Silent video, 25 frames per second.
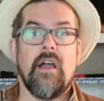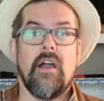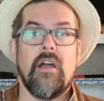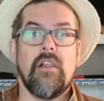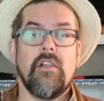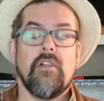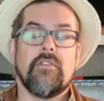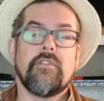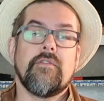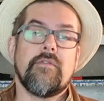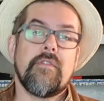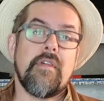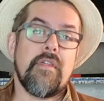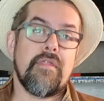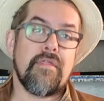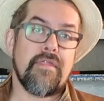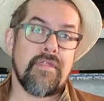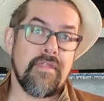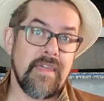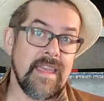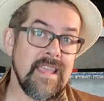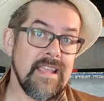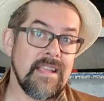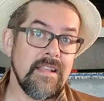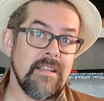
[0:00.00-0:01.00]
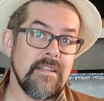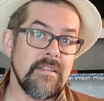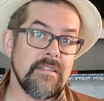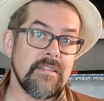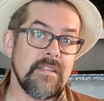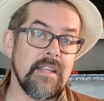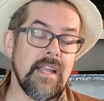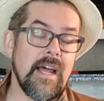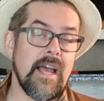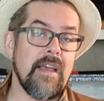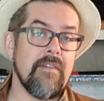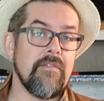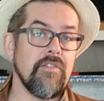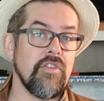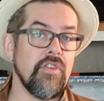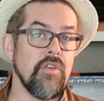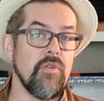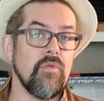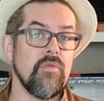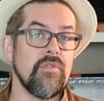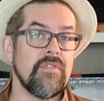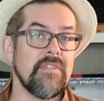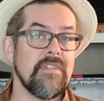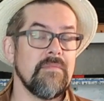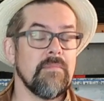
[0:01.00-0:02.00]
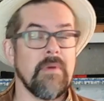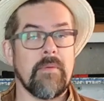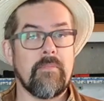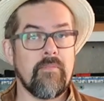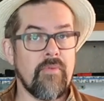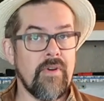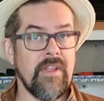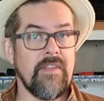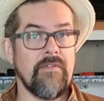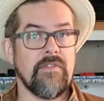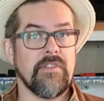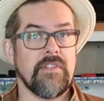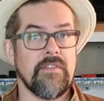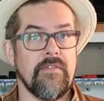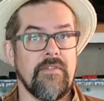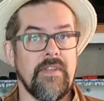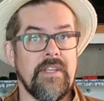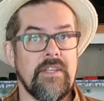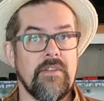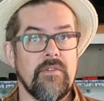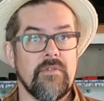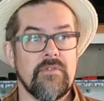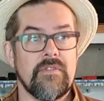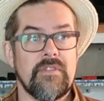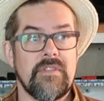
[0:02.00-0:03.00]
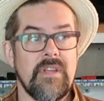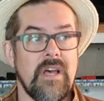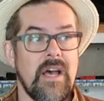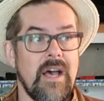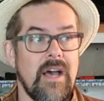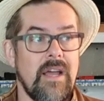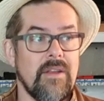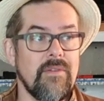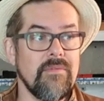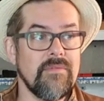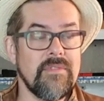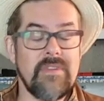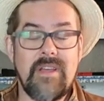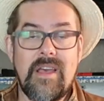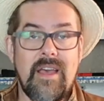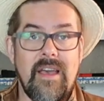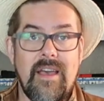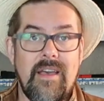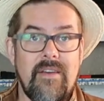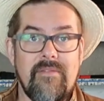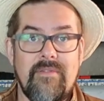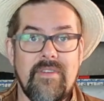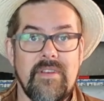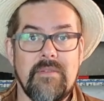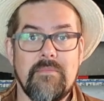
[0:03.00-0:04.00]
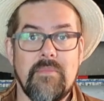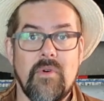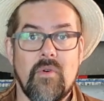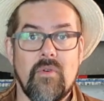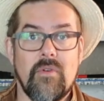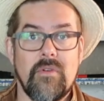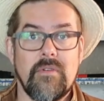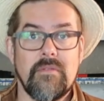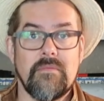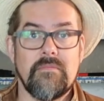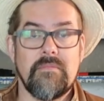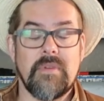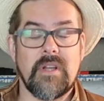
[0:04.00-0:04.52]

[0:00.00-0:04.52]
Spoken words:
a lot of the things that I have used in my previous videos I don't have anymore